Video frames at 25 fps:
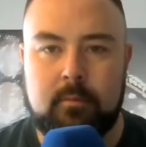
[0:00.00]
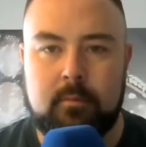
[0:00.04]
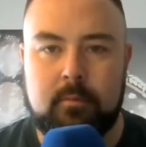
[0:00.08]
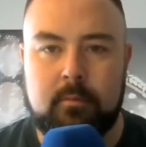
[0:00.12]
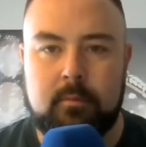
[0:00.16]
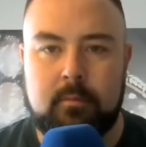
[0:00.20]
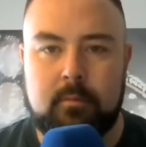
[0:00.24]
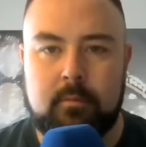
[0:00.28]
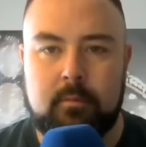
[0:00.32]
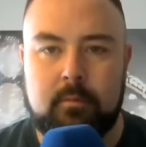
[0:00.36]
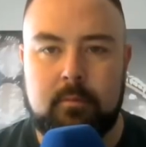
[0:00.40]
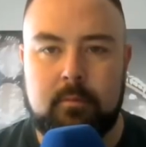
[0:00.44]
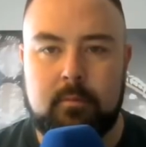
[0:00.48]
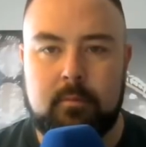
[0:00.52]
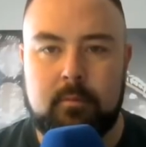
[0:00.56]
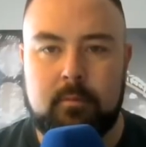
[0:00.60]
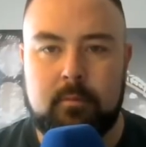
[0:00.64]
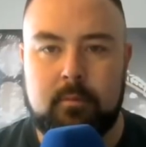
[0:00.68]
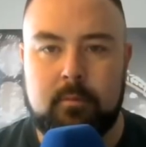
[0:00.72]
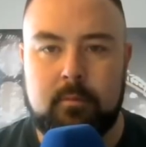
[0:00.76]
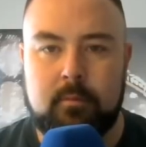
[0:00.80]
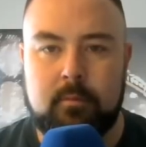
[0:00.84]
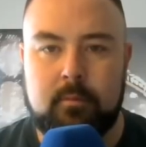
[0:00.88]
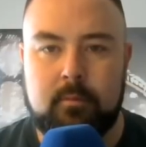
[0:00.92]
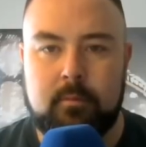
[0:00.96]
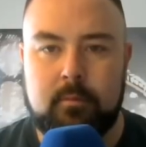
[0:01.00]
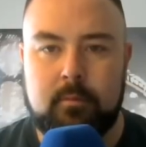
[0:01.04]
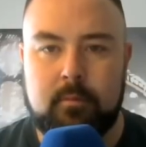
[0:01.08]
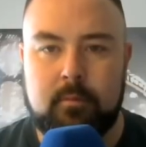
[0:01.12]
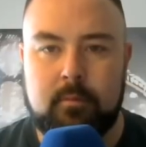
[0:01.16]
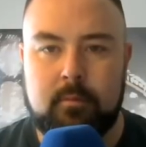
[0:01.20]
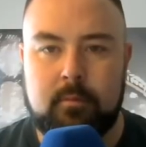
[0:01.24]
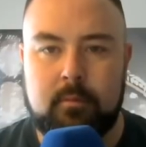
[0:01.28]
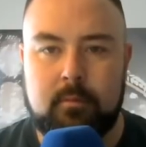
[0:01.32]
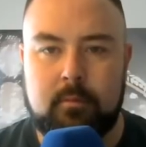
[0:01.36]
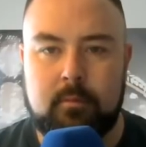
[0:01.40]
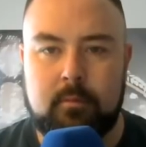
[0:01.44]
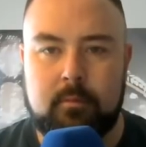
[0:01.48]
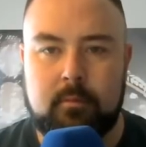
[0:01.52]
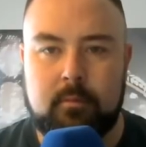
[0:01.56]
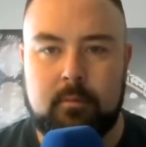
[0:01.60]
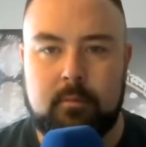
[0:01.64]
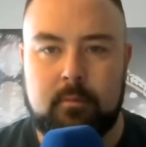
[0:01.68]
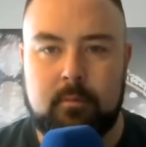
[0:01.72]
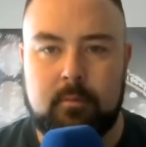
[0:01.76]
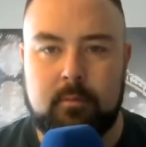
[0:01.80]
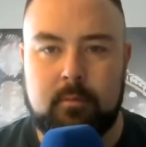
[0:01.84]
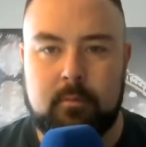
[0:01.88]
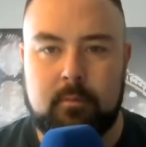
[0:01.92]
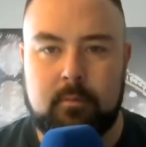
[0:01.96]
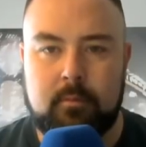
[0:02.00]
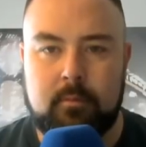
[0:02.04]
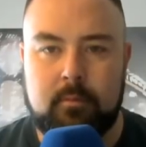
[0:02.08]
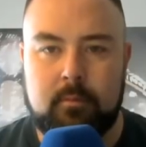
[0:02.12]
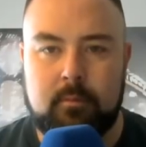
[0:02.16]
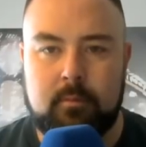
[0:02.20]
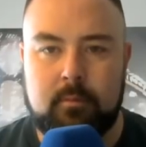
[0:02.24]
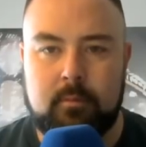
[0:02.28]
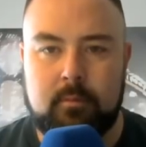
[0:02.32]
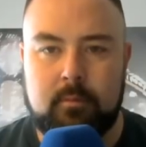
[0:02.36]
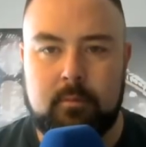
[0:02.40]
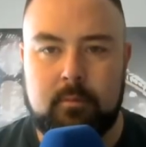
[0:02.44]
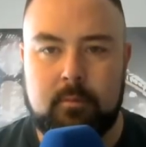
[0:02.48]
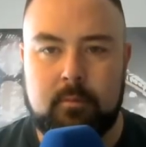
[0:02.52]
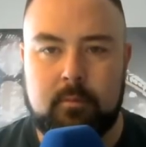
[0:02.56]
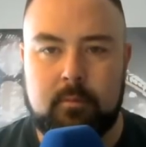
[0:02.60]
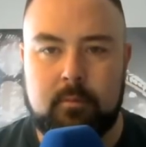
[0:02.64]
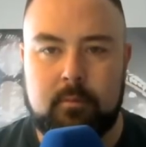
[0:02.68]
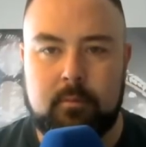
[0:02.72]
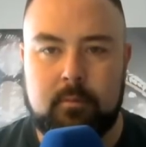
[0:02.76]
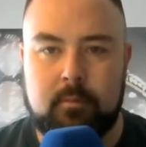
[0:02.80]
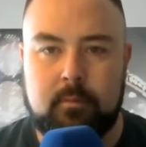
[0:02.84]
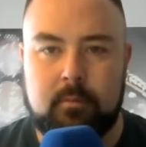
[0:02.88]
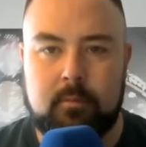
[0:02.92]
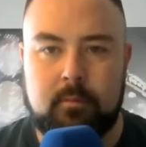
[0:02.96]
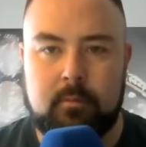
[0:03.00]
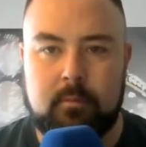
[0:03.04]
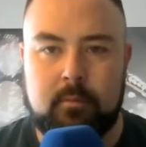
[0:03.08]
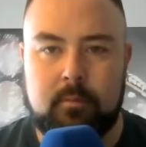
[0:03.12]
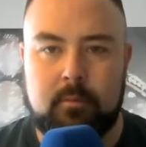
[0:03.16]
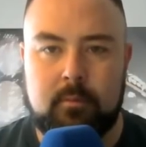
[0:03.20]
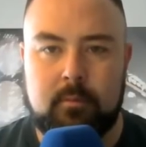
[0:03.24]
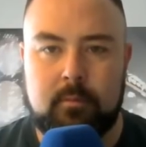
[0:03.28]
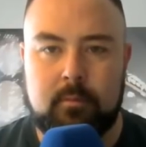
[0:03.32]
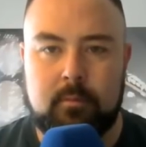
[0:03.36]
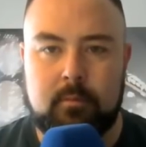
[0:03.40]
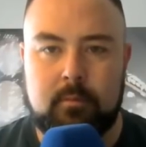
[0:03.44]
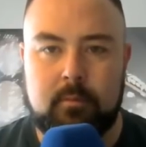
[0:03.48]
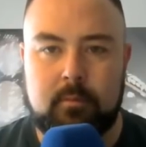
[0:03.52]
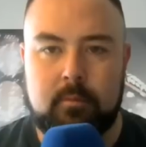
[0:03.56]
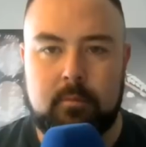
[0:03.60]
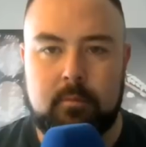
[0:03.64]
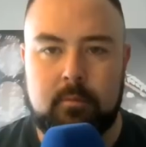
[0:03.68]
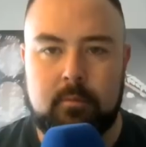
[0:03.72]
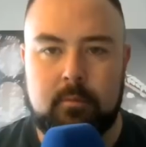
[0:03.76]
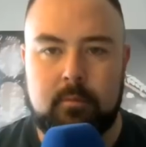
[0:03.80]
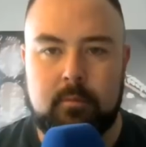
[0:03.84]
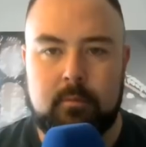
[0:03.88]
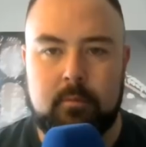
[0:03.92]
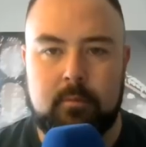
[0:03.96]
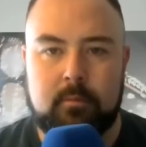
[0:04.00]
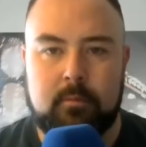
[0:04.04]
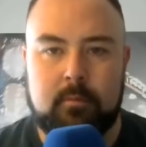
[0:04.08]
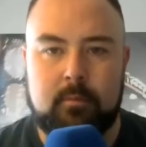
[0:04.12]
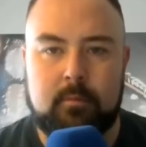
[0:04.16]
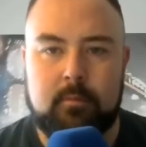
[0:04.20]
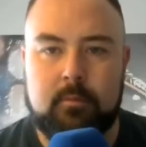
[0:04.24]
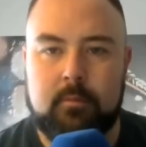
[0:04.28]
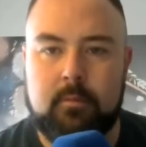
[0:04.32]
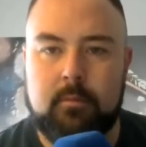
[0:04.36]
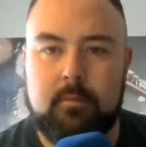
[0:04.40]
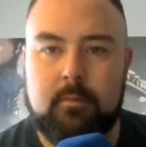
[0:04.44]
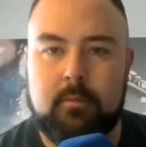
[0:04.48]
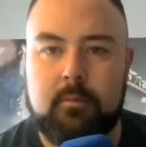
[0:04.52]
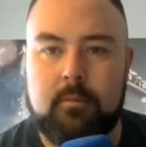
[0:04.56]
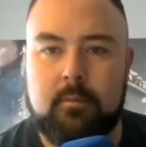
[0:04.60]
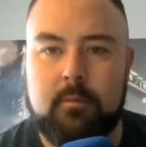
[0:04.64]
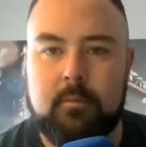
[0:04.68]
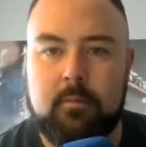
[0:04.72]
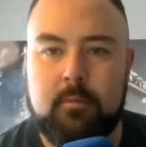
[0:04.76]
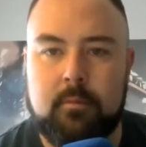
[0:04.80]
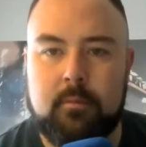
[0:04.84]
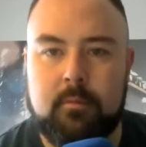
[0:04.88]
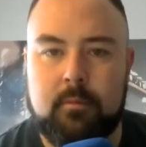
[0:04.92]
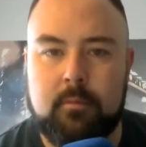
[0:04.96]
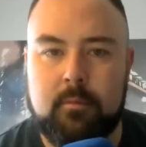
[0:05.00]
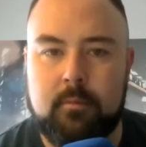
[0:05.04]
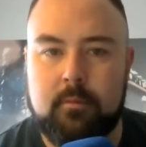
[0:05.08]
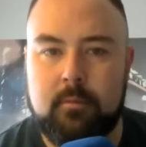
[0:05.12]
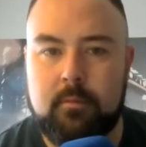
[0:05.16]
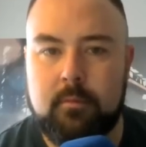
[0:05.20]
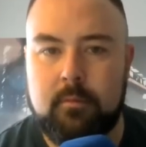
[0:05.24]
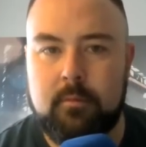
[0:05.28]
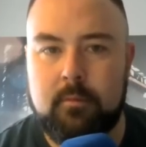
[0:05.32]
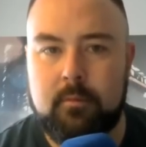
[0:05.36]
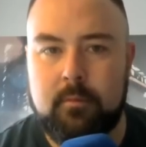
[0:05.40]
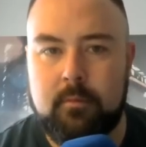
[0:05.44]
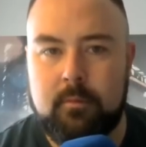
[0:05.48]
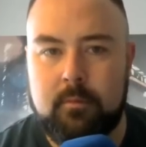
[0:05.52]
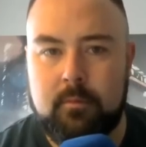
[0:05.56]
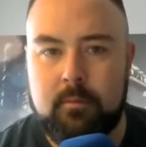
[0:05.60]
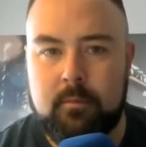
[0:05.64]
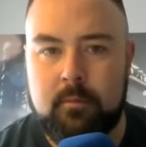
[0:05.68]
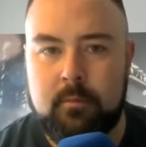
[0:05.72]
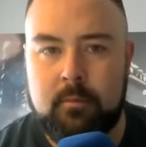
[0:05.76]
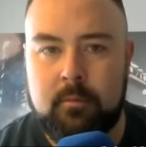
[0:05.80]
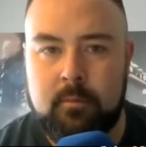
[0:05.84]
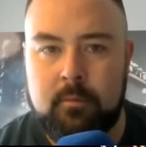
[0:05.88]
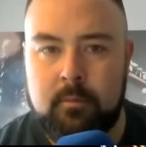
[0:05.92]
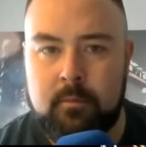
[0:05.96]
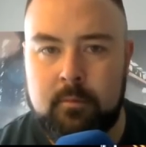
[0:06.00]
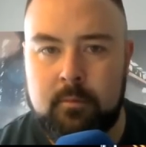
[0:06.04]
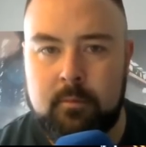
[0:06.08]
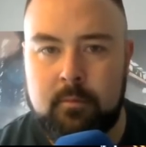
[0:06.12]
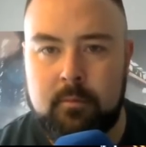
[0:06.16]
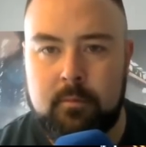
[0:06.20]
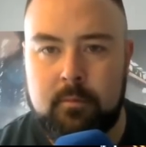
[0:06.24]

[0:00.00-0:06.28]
(not speaking)